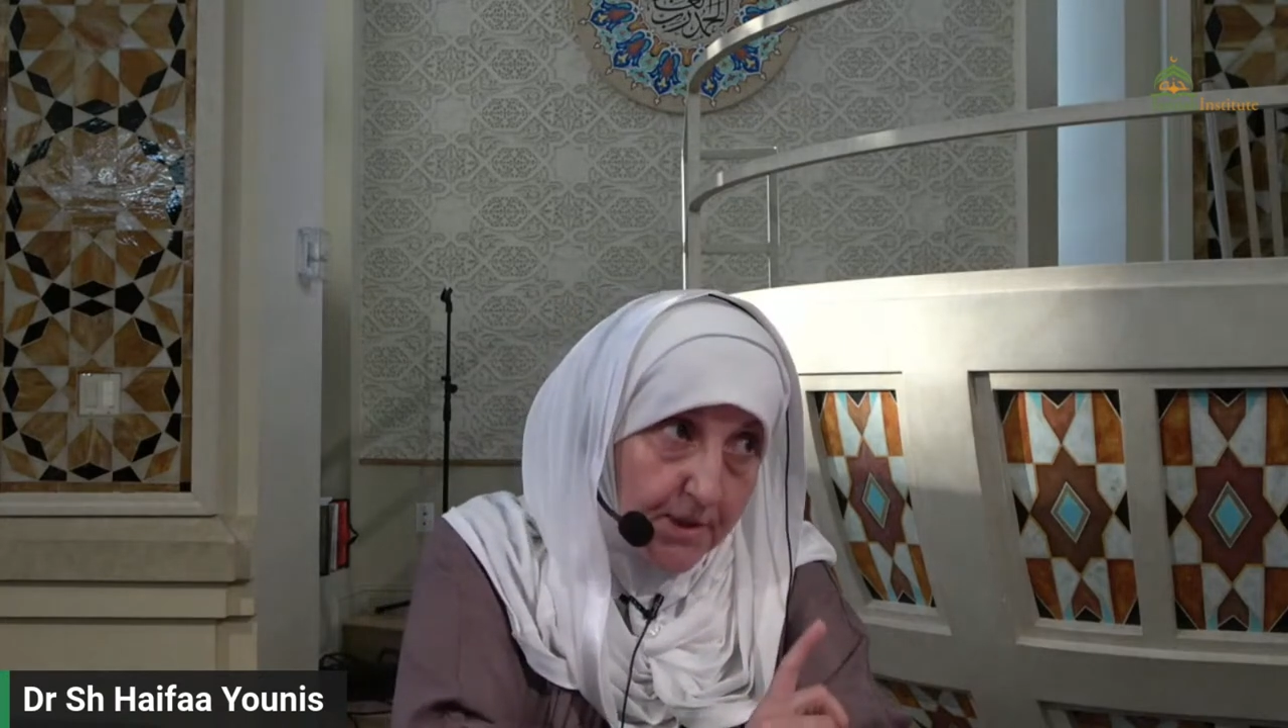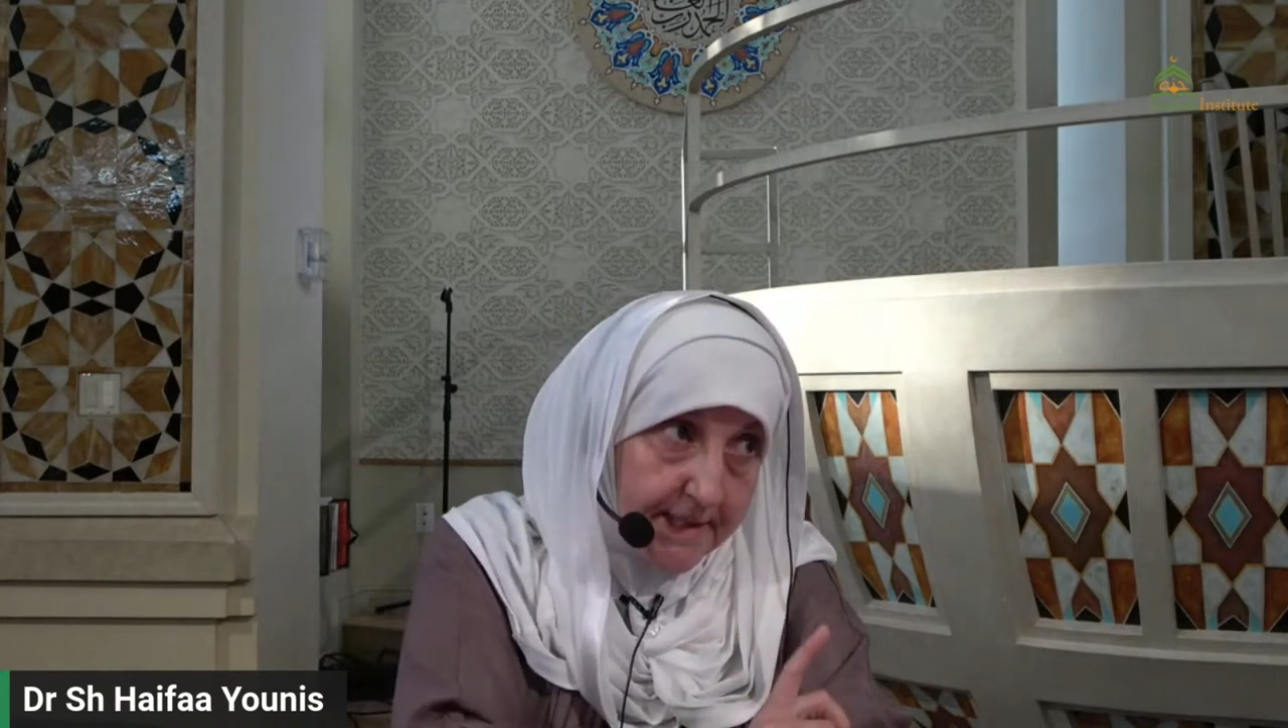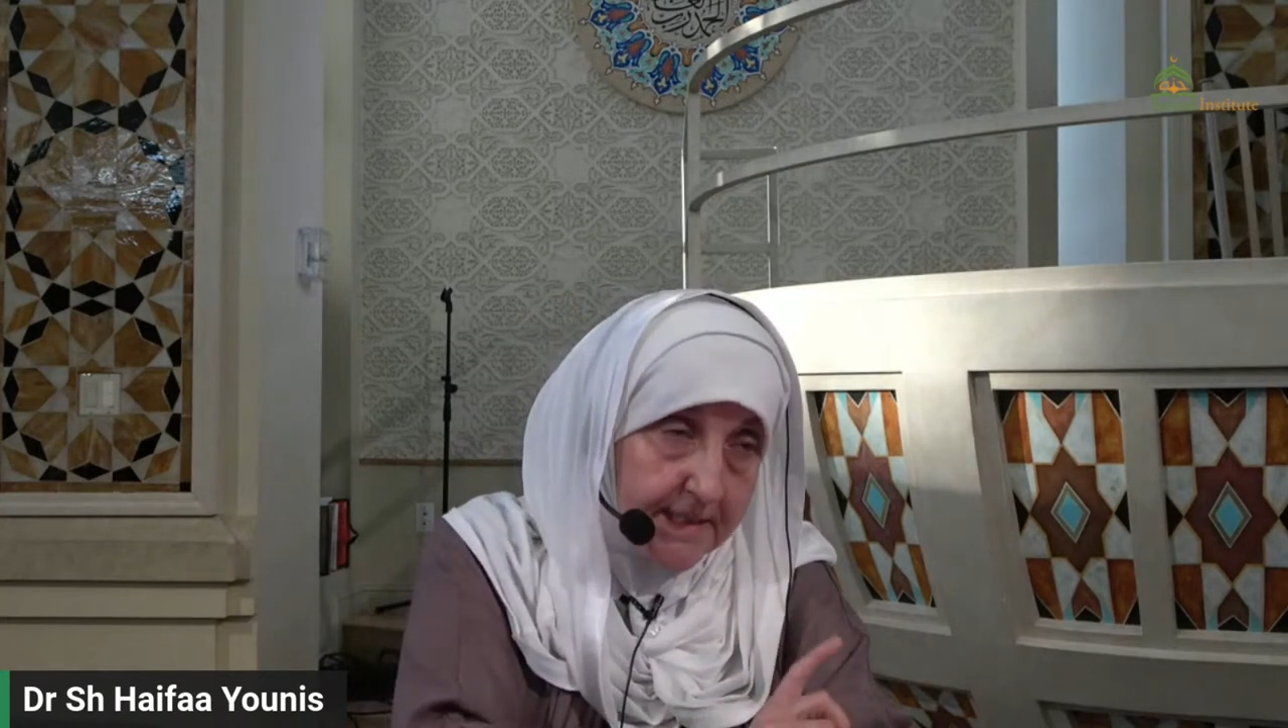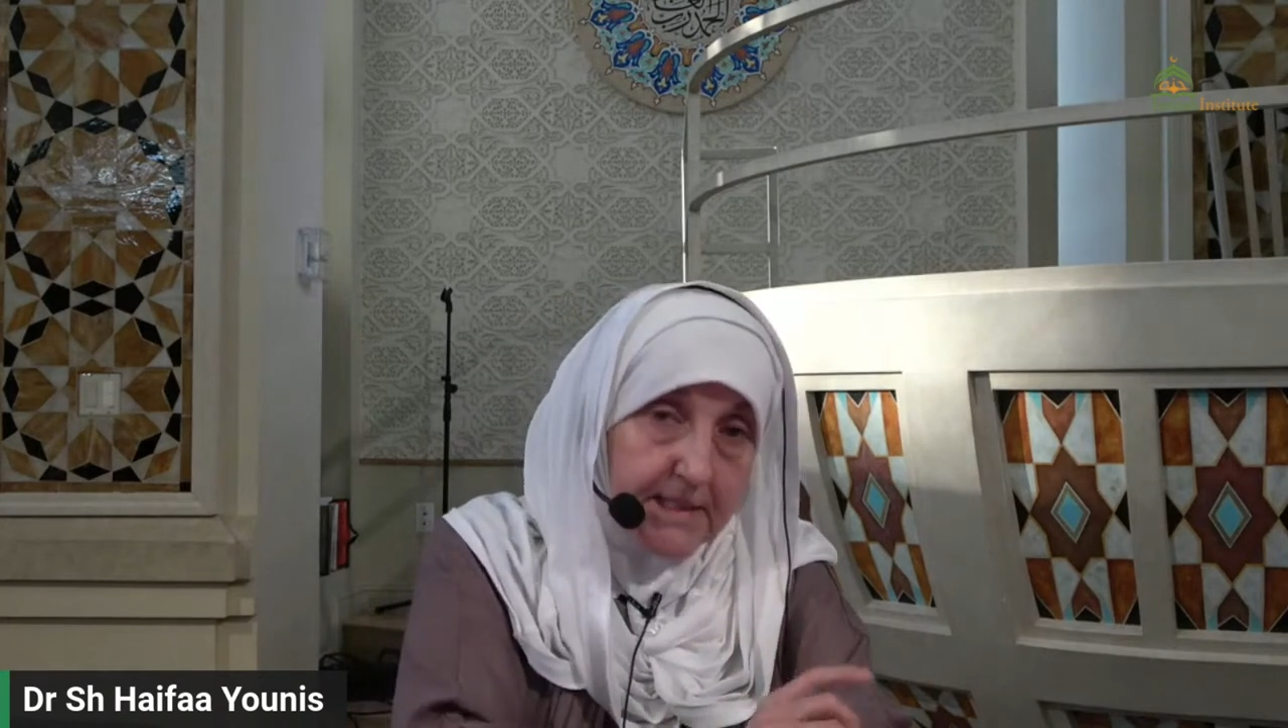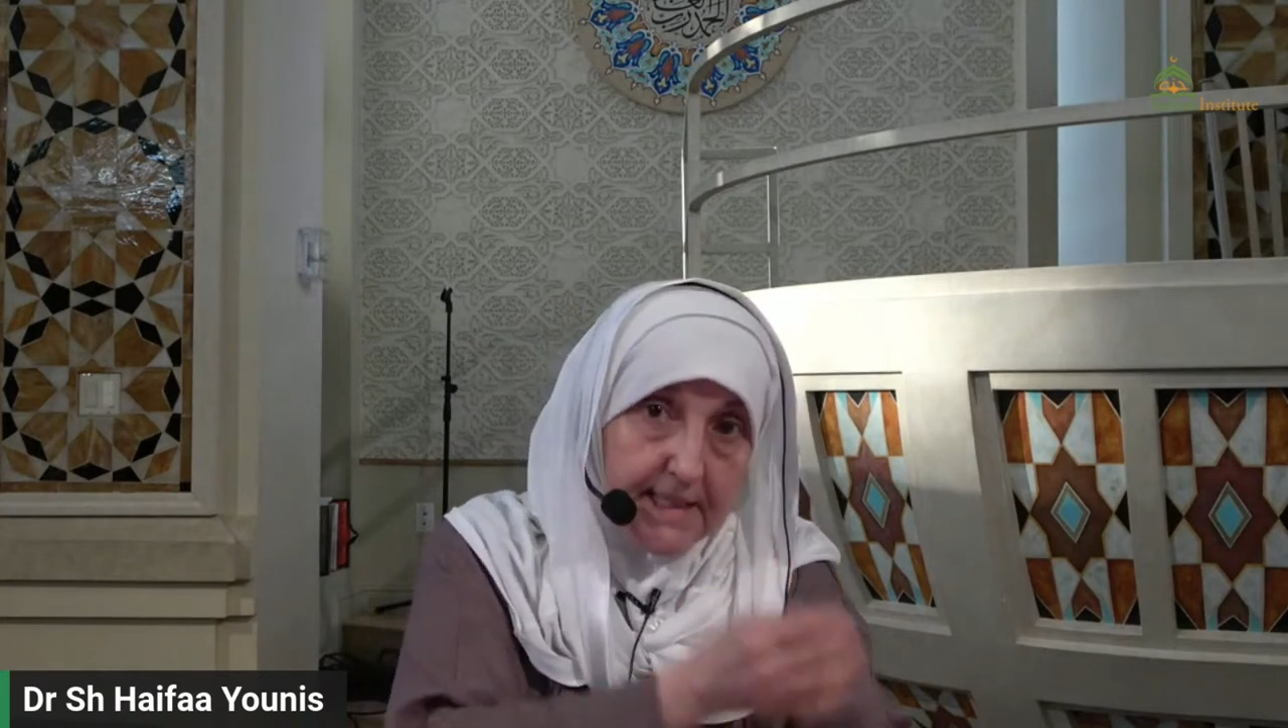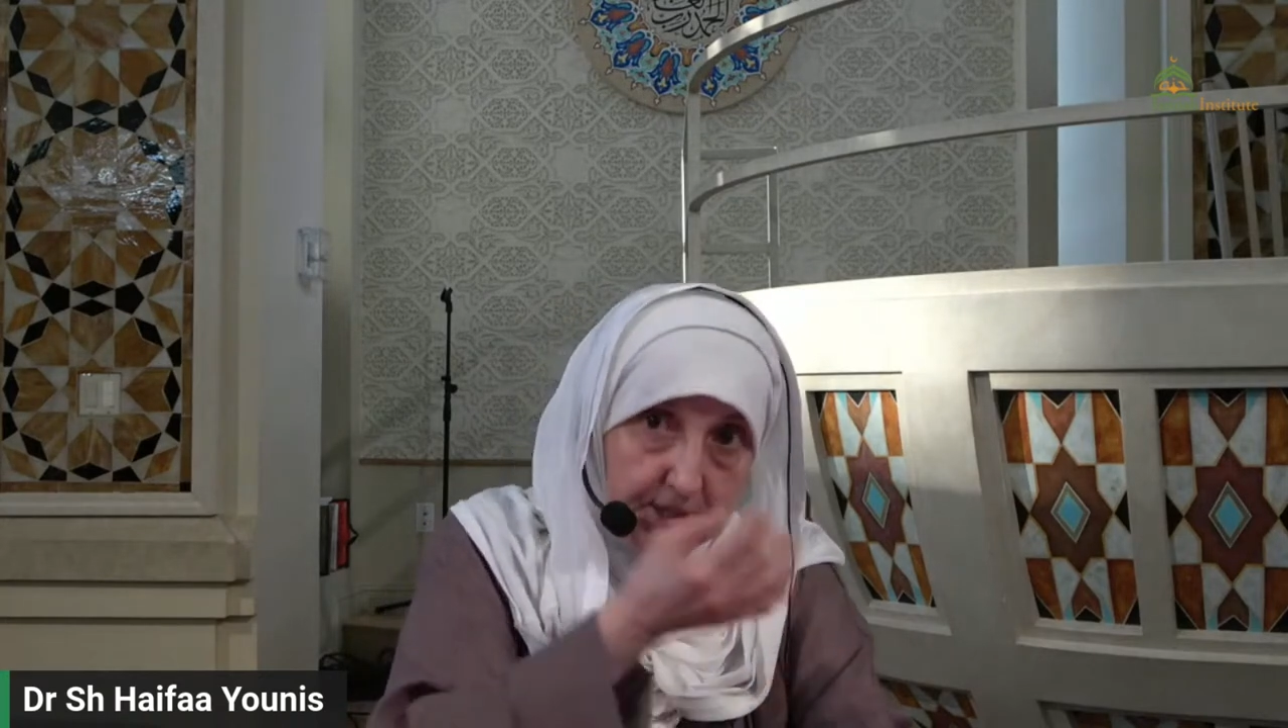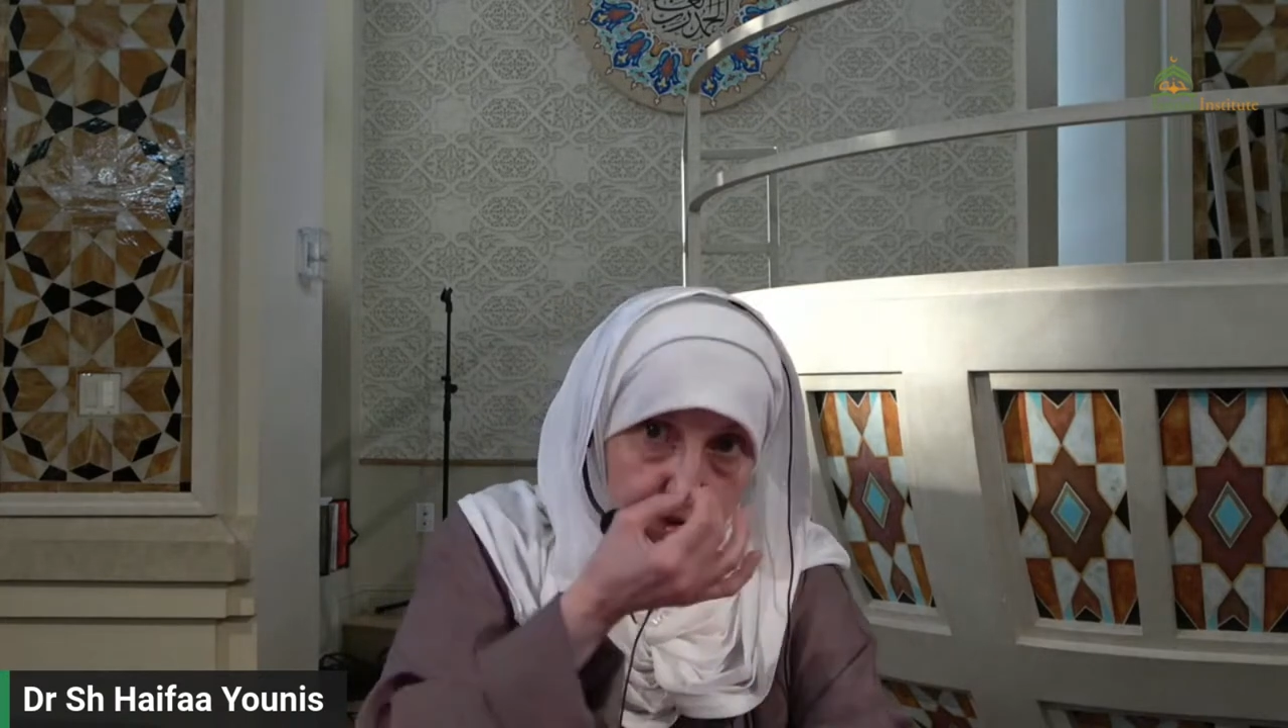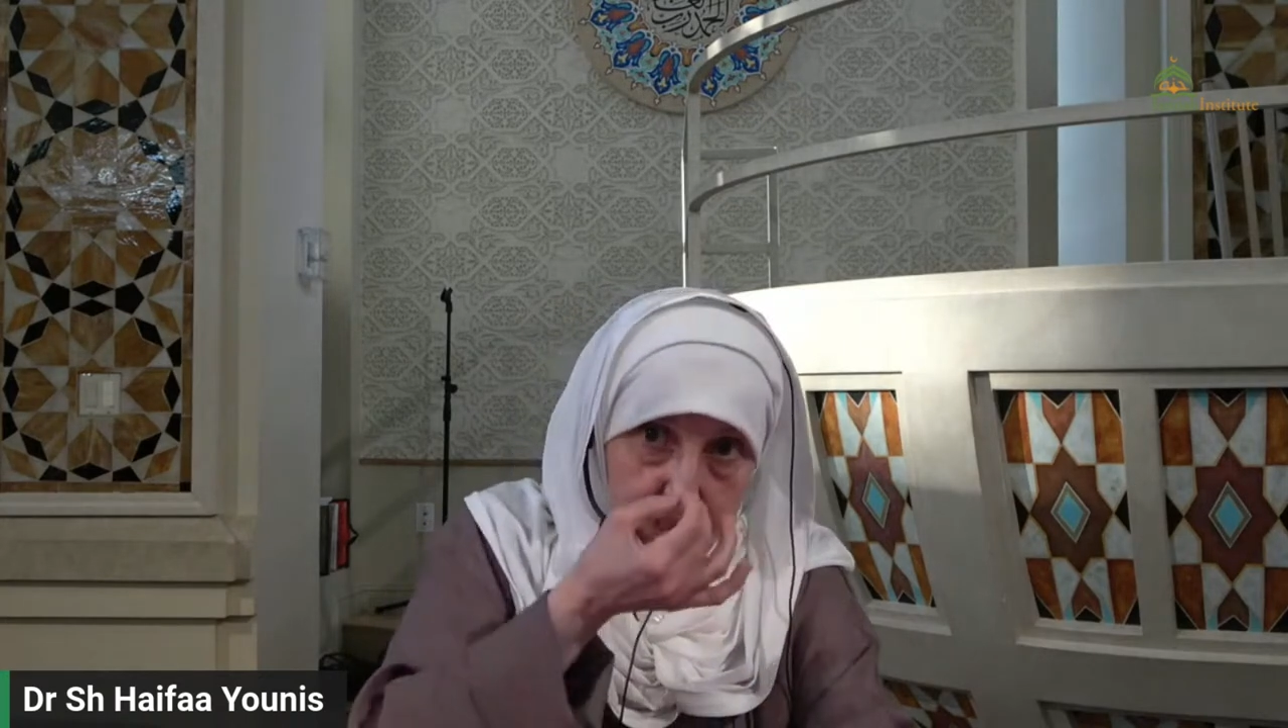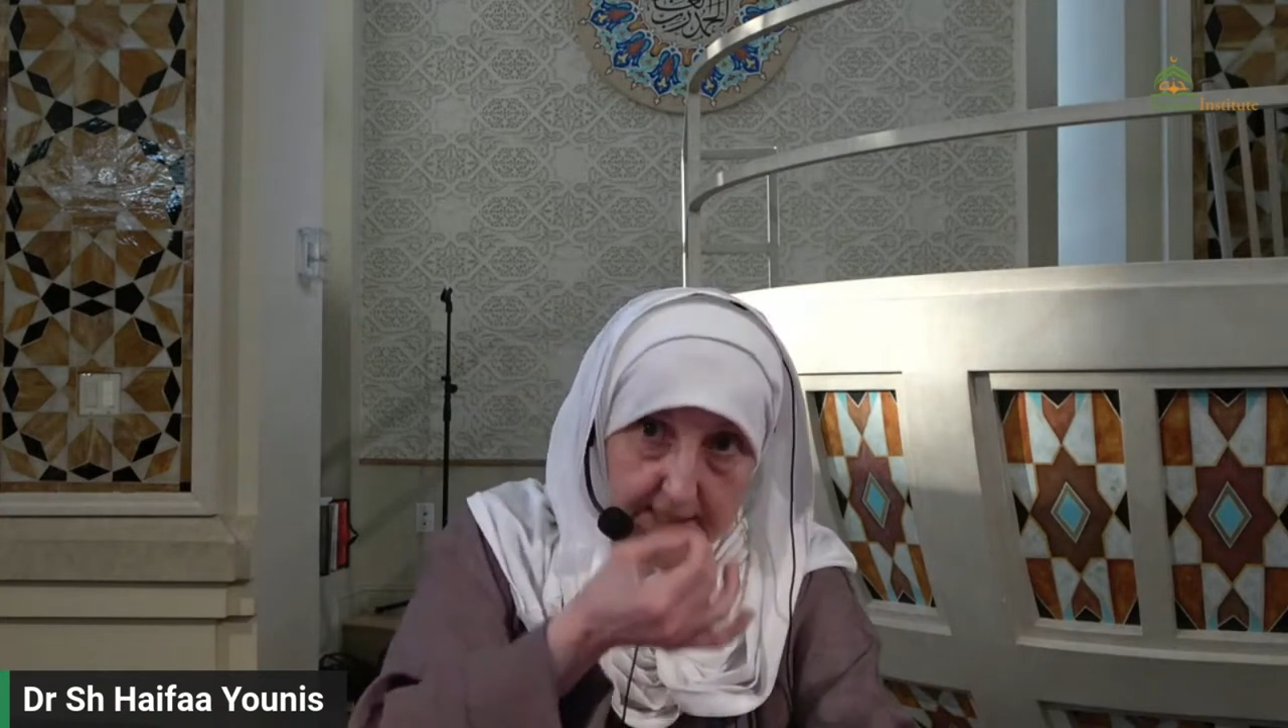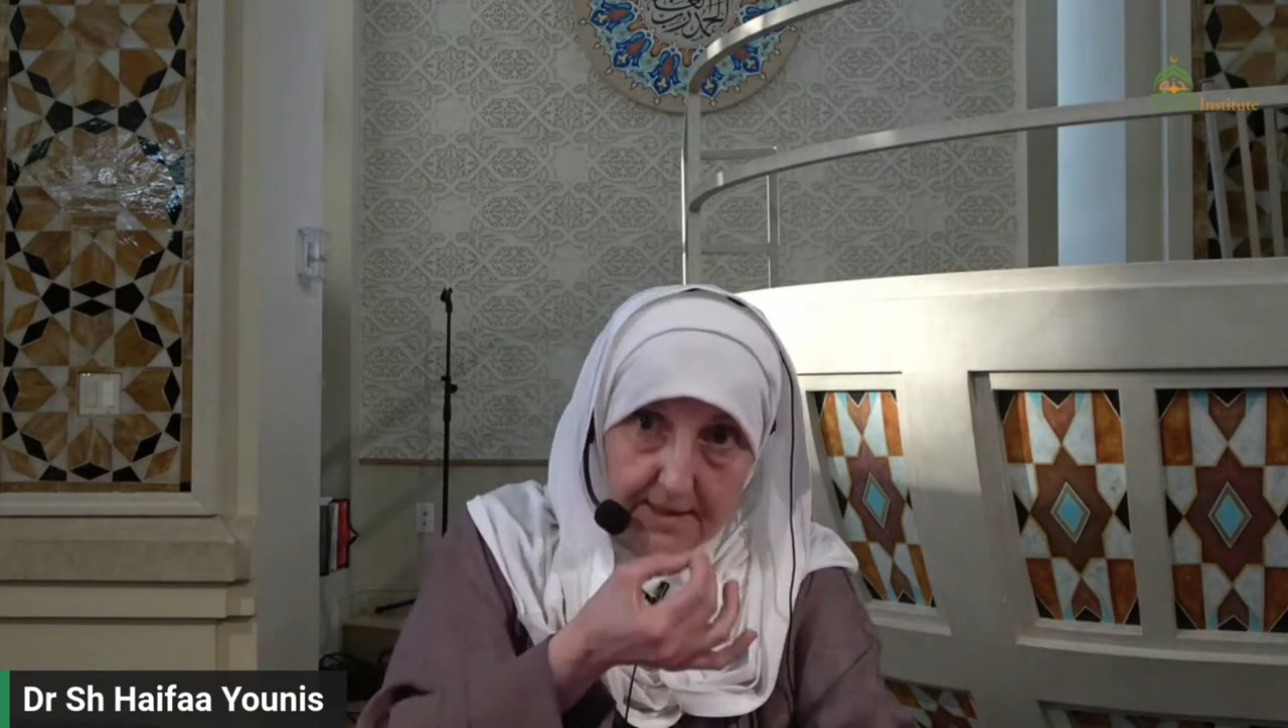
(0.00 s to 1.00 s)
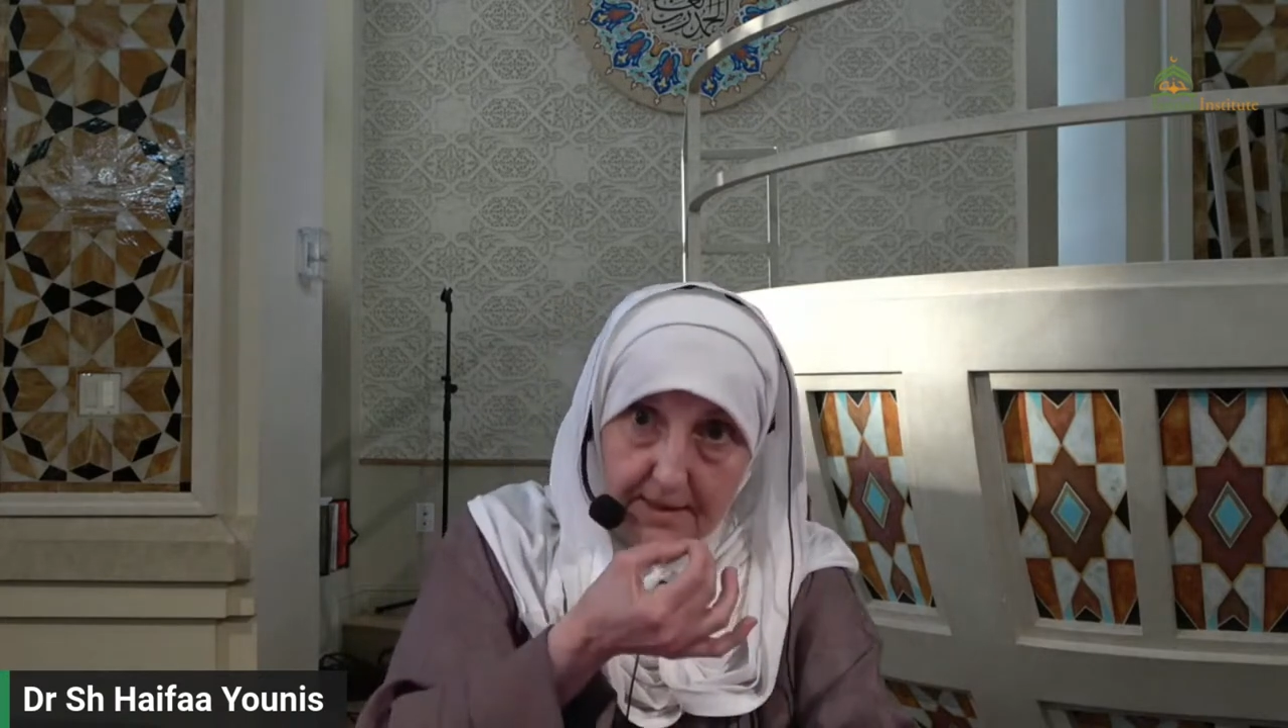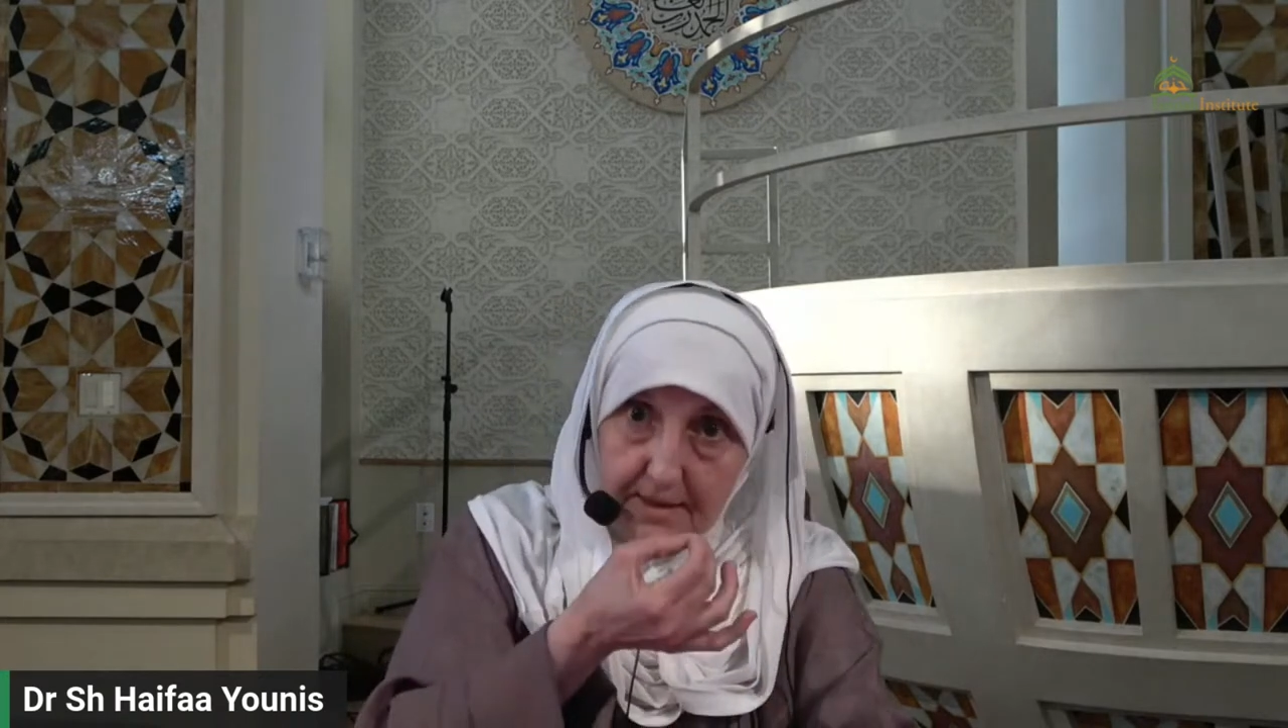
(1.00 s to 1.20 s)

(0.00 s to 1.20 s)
Eid is a